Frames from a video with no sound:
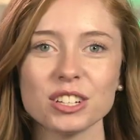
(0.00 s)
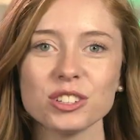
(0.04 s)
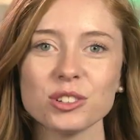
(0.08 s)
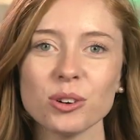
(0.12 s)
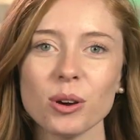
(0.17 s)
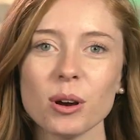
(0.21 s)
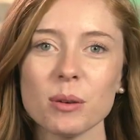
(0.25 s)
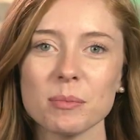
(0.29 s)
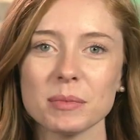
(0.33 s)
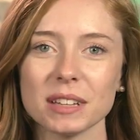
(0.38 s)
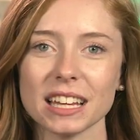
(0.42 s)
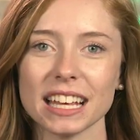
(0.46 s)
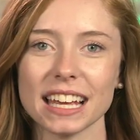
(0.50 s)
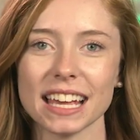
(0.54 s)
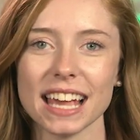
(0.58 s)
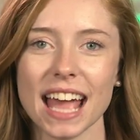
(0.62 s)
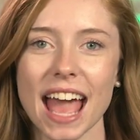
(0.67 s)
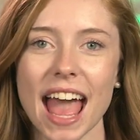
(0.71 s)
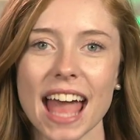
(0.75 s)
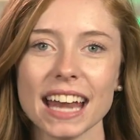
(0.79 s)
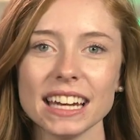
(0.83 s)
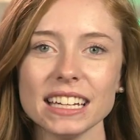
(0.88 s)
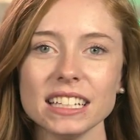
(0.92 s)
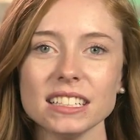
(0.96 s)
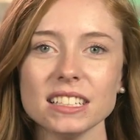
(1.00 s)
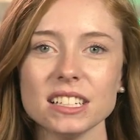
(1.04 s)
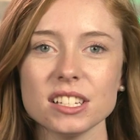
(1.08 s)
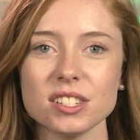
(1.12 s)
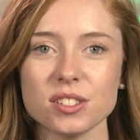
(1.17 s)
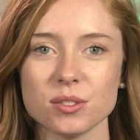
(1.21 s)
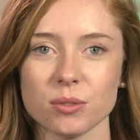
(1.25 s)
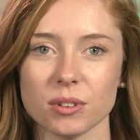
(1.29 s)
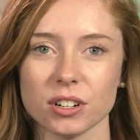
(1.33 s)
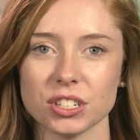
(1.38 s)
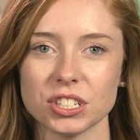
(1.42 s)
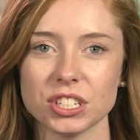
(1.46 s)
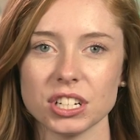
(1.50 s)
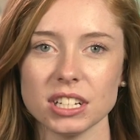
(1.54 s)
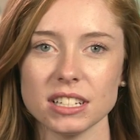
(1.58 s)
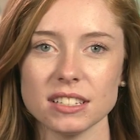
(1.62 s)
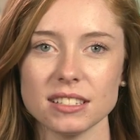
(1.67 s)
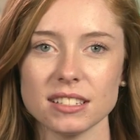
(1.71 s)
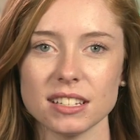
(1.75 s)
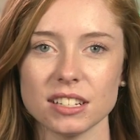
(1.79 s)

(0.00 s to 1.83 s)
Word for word: Normally, any distortion,